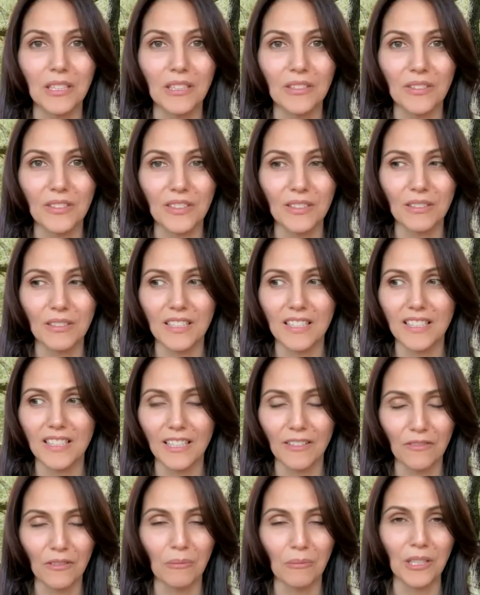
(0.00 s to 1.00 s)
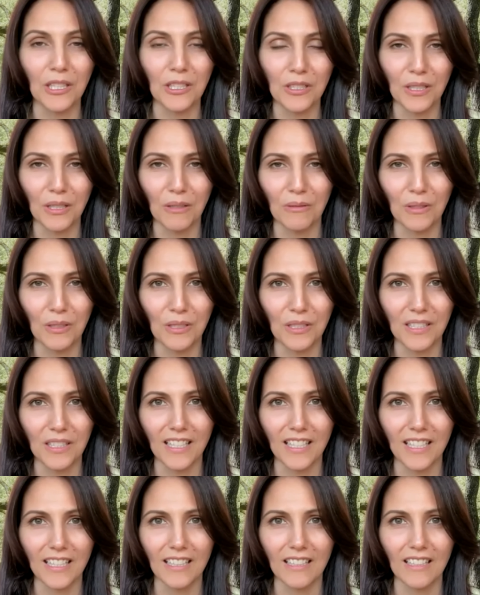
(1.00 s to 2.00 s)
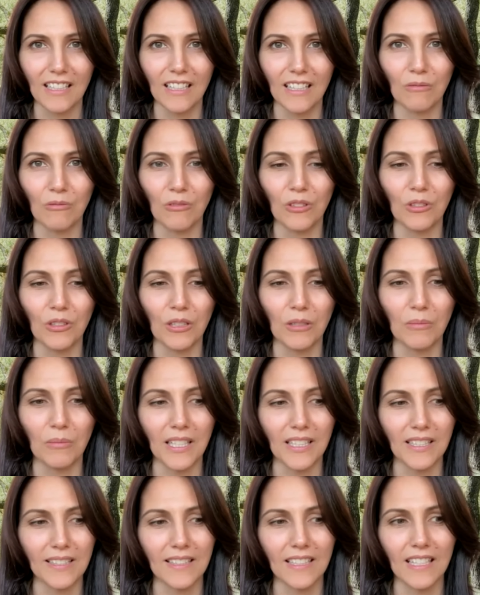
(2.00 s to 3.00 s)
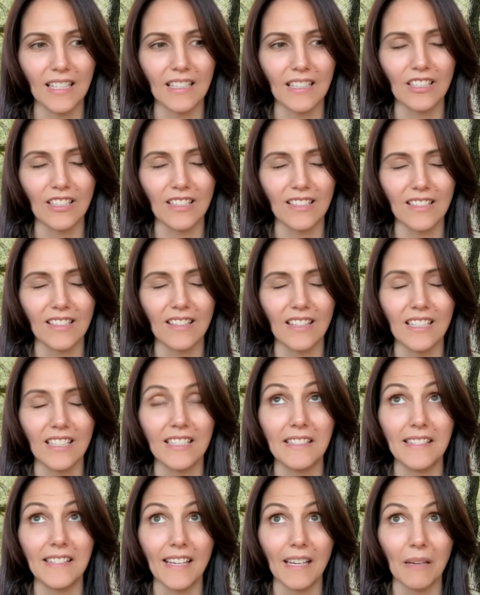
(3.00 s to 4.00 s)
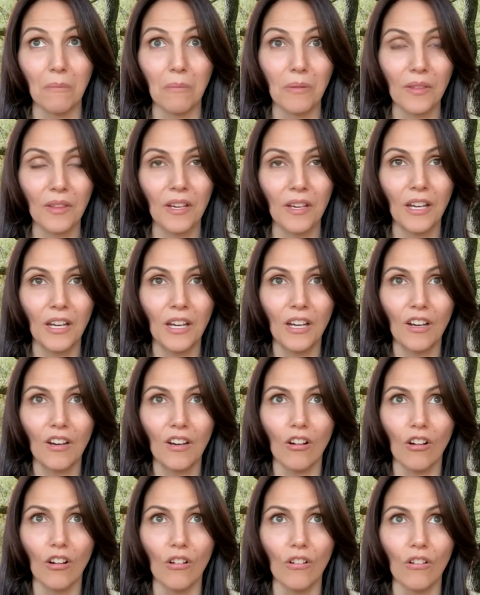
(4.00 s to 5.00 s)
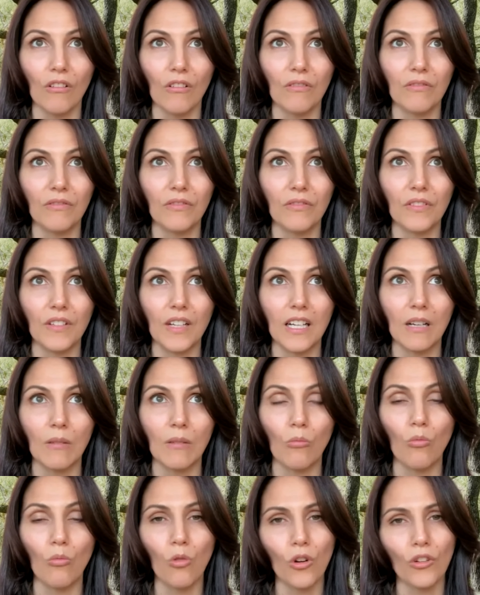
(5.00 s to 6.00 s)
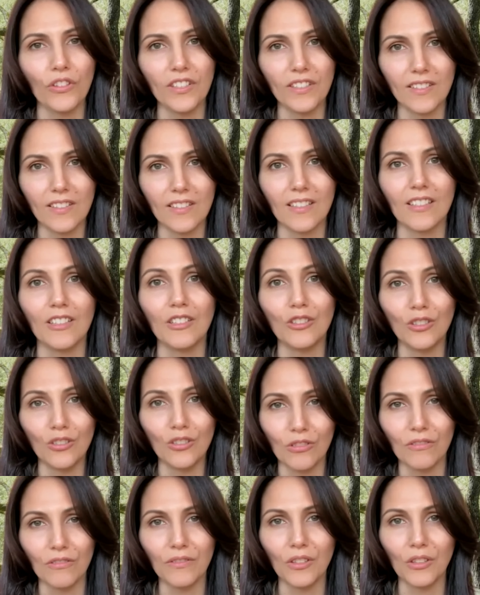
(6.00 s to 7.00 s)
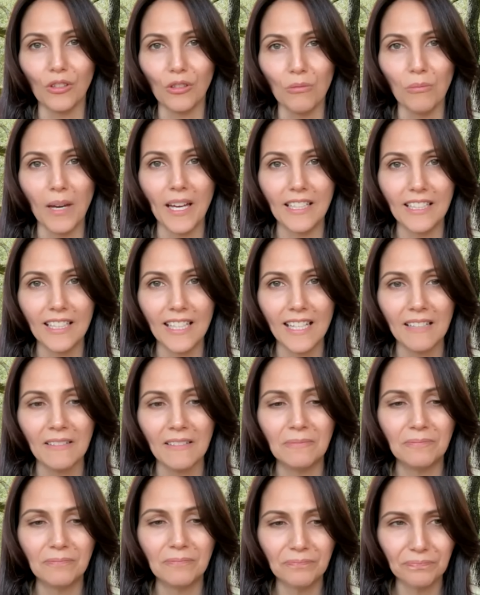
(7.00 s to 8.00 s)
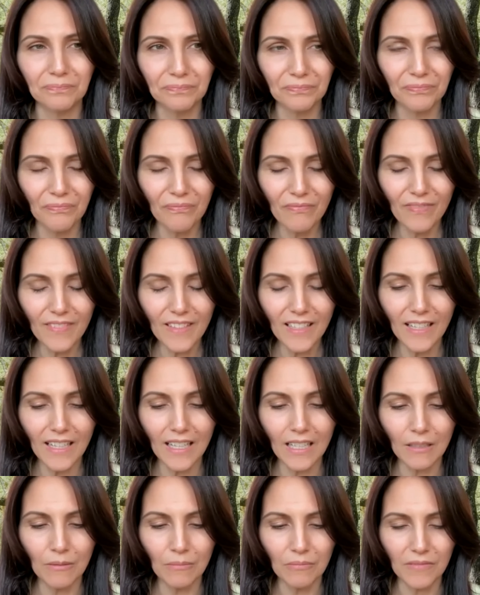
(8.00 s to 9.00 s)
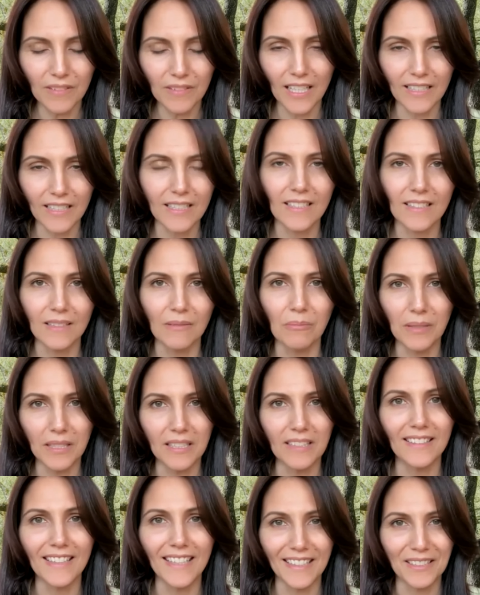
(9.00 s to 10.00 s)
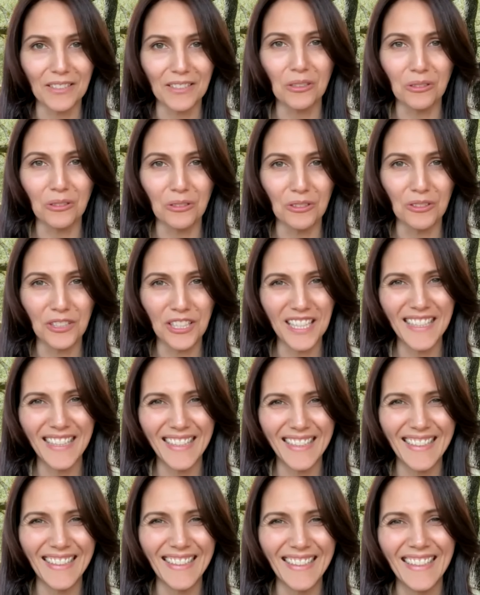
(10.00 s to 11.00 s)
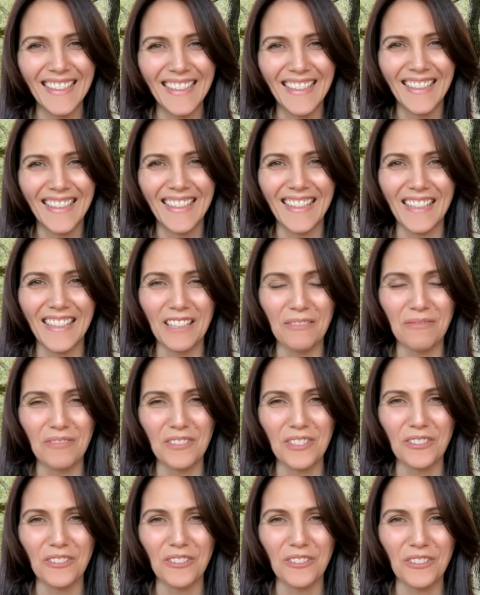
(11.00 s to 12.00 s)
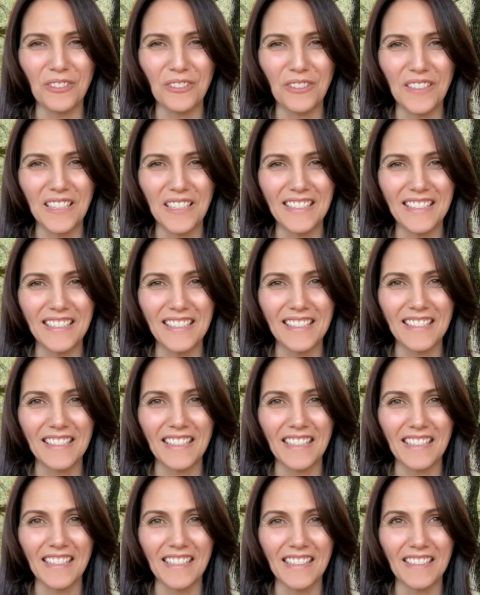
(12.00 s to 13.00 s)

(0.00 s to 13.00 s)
because the stuff I'm going to share with you today and what you're going to be able to see, just the depth of what this is going to do for humanity. That's the bit that's huge. So it's